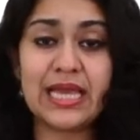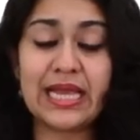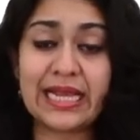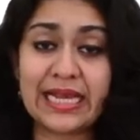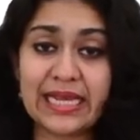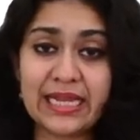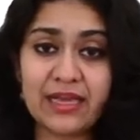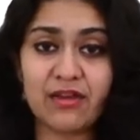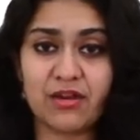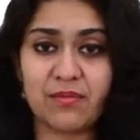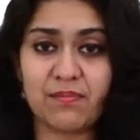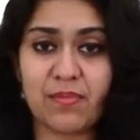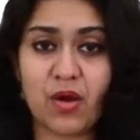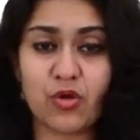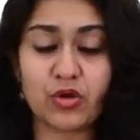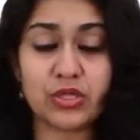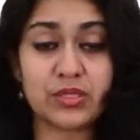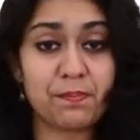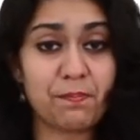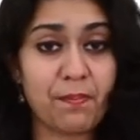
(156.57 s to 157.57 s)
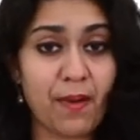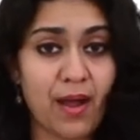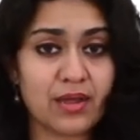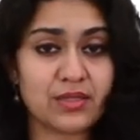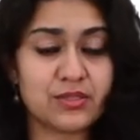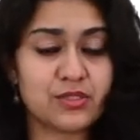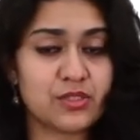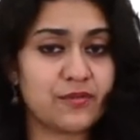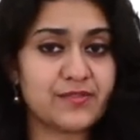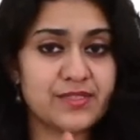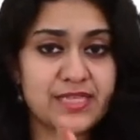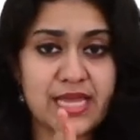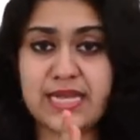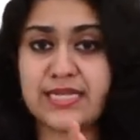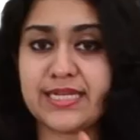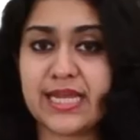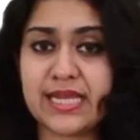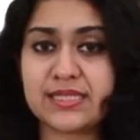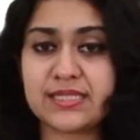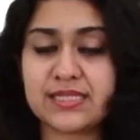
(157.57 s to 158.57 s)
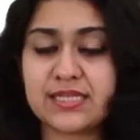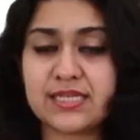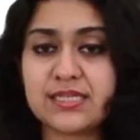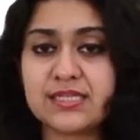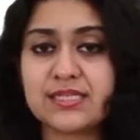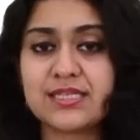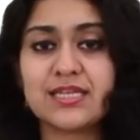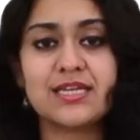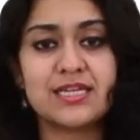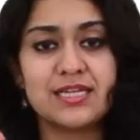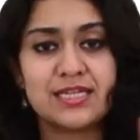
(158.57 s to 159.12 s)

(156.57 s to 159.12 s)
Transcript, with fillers: clear about the parts of sentences,